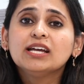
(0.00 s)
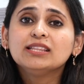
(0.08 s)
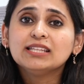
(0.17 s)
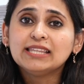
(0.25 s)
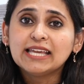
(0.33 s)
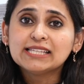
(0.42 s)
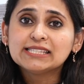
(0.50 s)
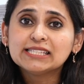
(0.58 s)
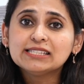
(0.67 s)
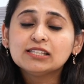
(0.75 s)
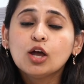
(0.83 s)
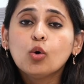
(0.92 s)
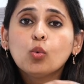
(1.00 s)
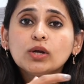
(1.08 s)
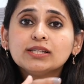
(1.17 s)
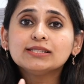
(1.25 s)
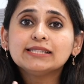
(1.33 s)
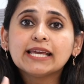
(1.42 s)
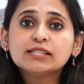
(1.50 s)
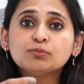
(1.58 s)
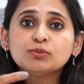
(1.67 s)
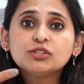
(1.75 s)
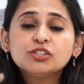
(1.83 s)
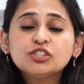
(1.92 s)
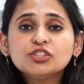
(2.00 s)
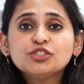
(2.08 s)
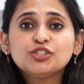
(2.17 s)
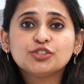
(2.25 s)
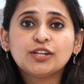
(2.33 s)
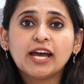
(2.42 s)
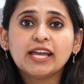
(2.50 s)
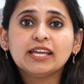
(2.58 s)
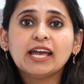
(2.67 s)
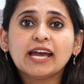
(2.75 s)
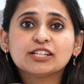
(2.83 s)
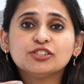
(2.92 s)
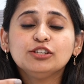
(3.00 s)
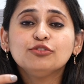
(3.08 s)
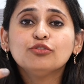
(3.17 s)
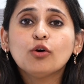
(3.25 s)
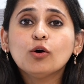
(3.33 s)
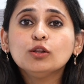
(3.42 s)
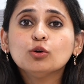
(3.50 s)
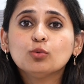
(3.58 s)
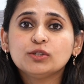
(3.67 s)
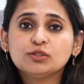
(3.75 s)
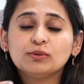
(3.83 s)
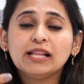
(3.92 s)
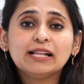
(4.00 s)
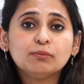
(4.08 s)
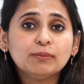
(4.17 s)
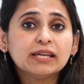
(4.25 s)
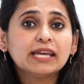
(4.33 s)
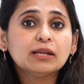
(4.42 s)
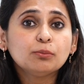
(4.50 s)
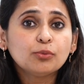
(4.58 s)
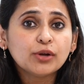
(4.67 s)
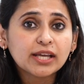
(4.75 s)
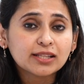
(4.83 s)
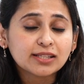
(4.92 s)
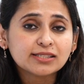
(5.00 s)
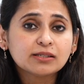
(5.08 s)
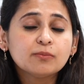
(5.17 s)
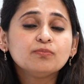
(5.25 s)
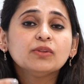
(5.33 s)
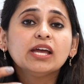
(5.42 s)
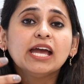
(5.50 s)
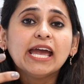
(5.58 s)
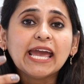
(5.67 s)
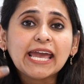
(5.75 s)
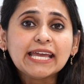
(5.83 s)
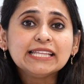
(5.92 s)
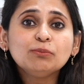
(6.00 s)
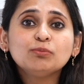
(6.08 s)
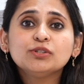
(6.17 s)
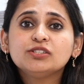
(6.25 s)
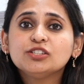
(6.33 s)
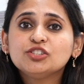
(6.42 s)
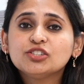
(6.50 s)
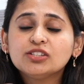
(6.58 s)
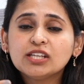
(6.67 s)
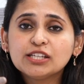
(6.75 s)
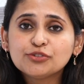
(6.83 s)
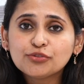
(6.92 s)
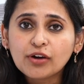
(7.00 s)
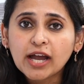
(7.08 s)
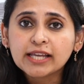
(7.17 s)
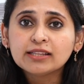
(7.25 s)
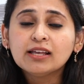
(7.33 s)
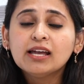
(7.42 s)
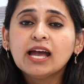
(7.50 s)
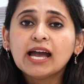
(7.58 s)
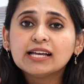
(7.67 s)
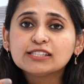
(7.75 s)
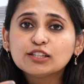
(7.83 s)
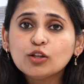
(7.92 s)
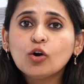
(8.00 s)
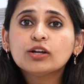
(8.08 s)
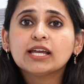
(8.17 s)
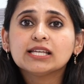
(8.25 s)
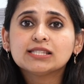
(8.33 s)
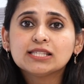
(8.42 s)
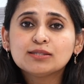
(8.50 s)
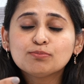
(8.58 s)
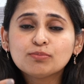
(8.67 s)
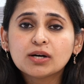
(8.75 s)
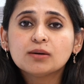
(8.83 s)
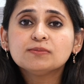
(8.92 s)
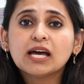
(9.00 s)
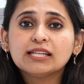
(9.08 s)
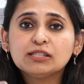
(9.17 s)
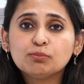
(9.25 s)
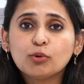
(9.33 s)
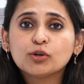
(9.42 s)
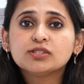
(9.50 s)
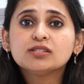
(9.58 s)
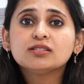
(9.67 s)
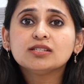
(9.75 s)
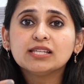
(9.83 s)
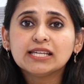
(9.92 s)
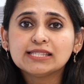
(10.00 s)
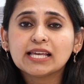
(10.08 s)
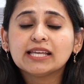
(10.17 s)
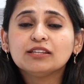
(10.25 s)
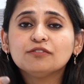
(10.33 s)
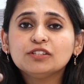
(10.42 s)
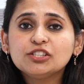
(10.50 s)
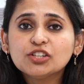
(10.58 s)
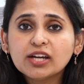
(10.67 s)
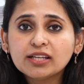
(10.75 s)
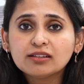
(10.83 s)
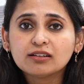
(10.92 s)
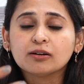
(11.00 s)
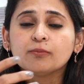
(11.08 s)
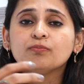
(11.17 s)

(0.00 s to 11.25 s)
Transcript: The next is, what sex position should I actually follow which will help me get pregnant? Any position is fine as long as the sperms are deposited inside the vagina.